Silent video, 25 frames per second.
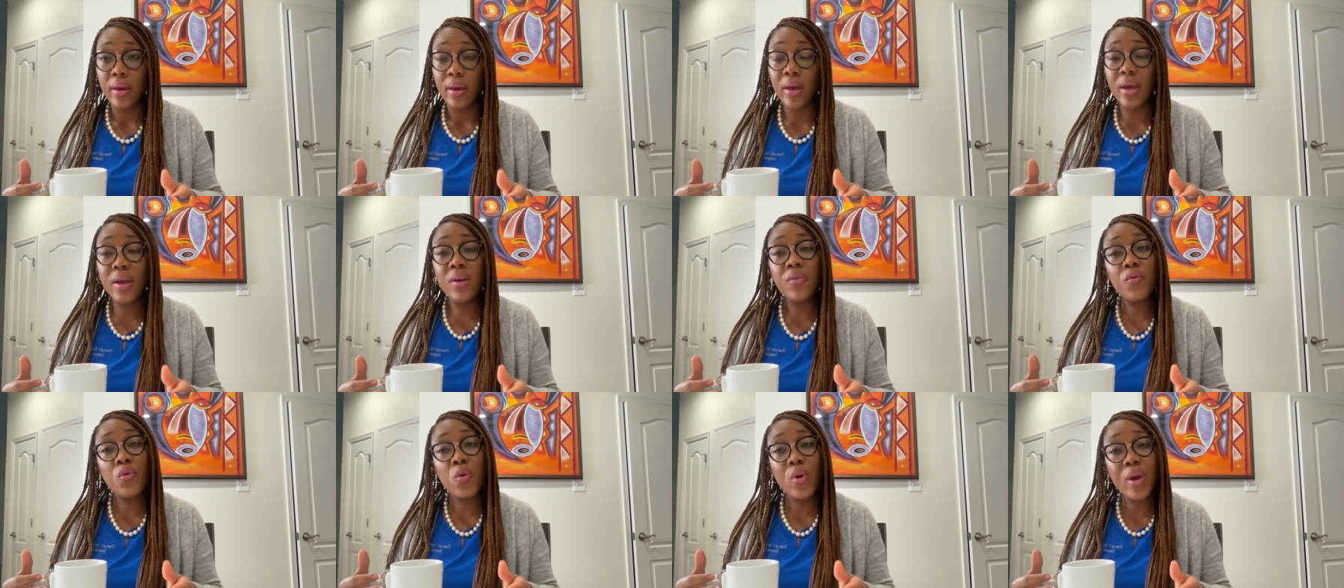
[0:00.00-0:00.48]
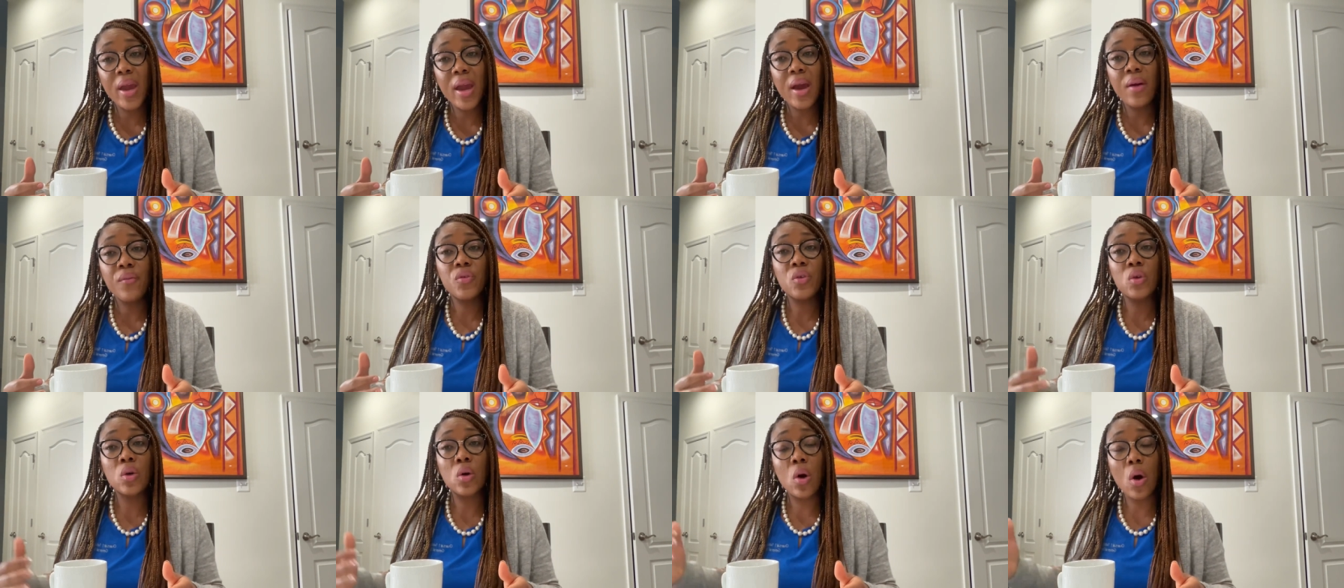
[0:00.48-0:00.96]
if we
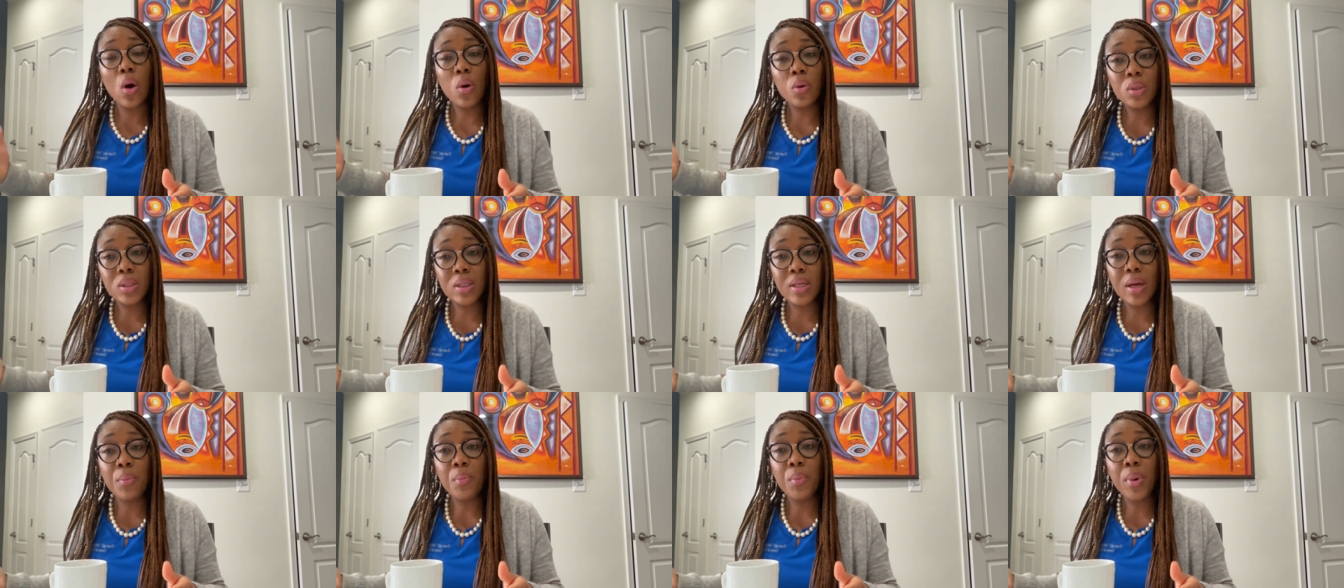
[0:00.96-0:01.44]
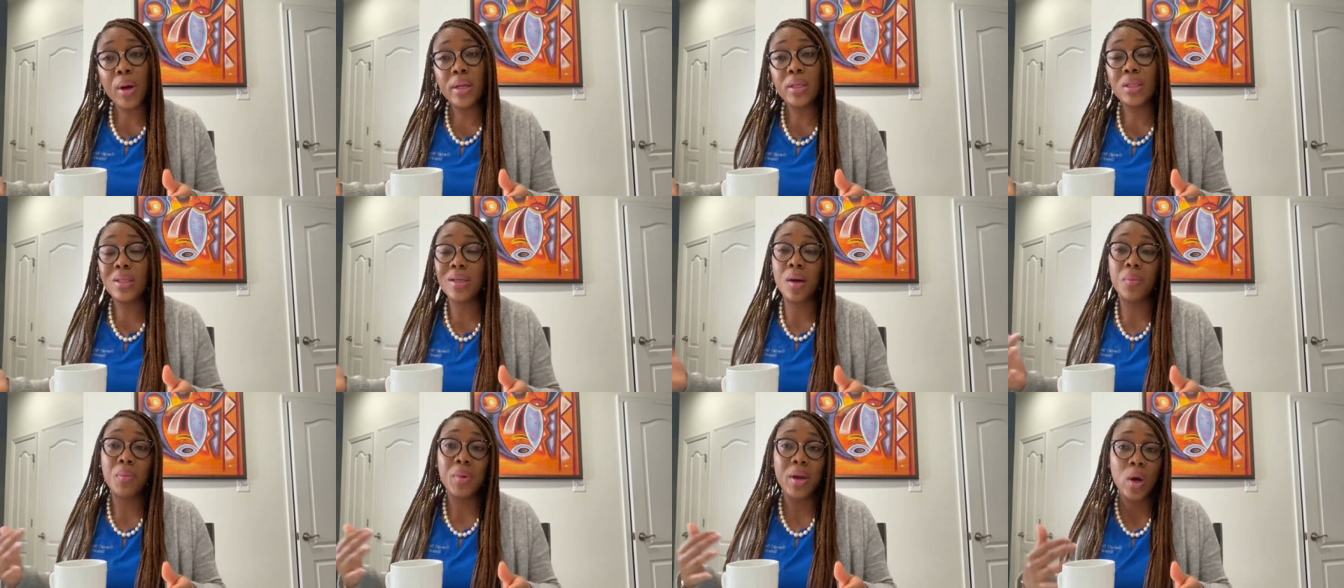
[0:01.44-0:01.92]
have to call somebody
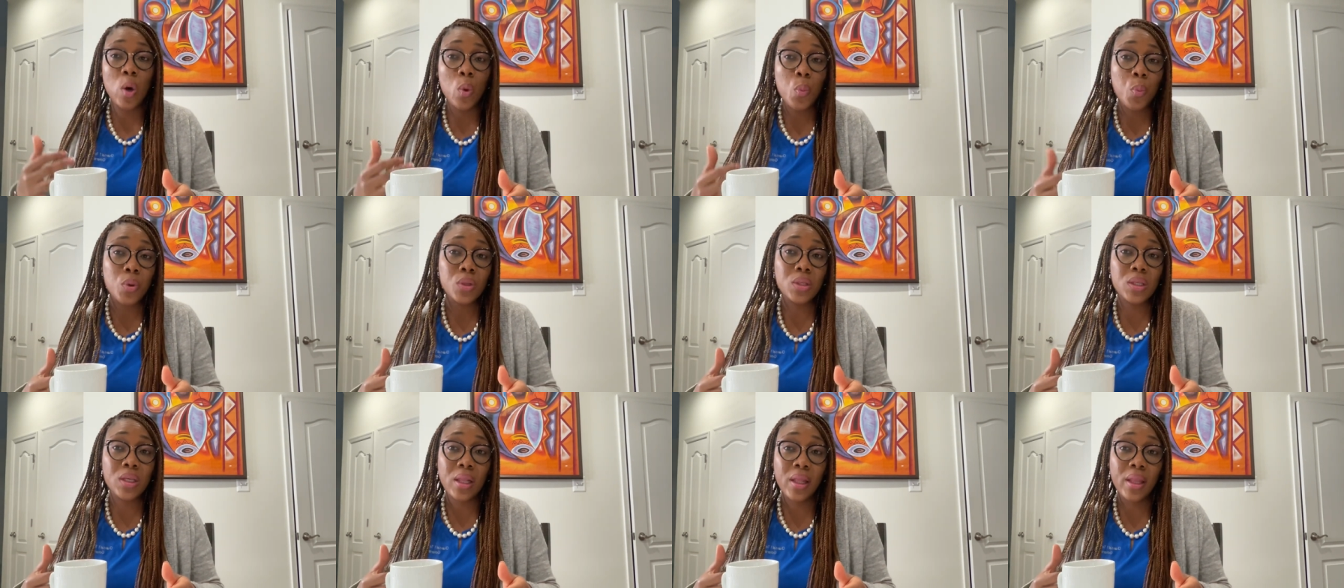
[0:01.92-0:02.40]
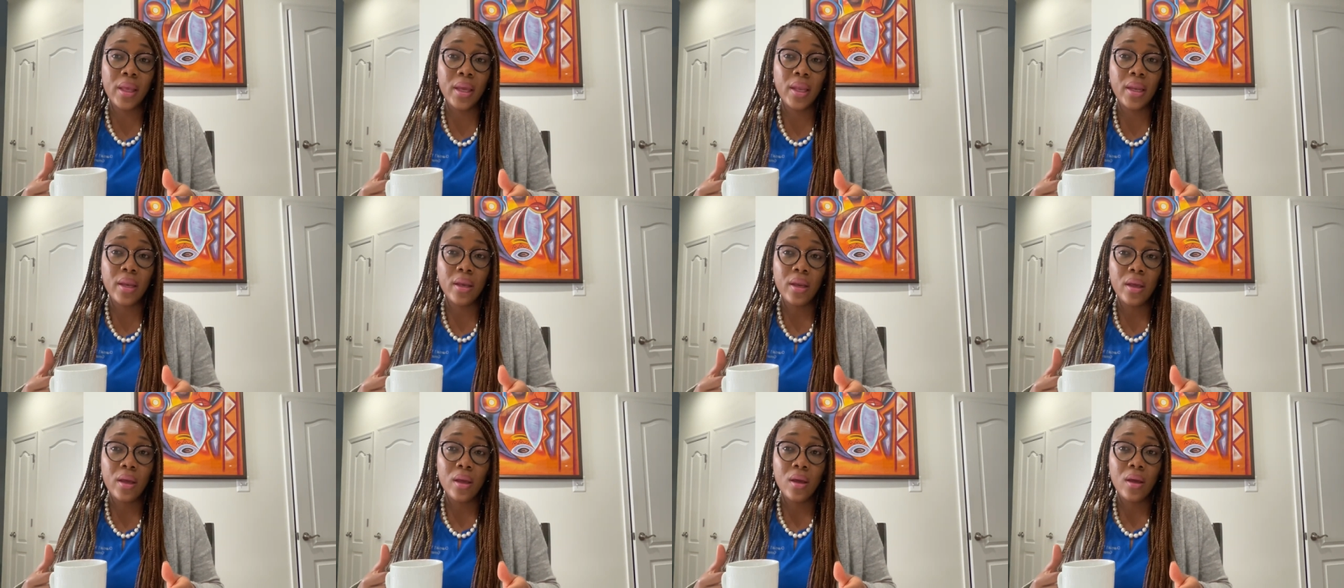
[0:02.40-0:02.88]
to come and help us
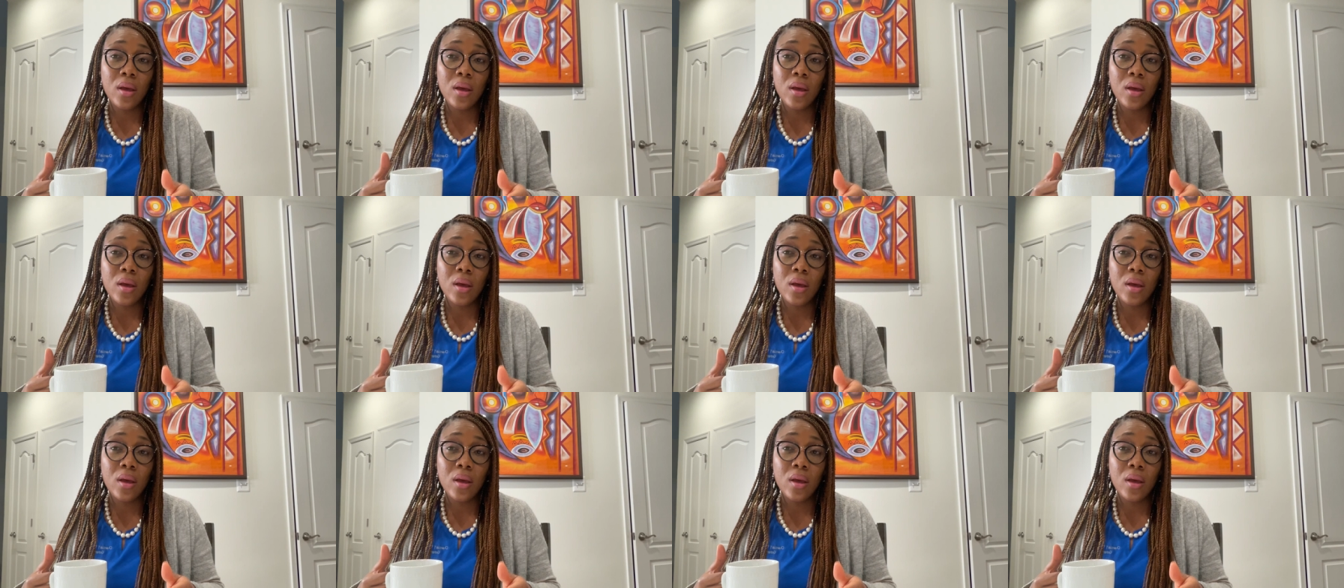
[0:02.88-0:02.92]
clean,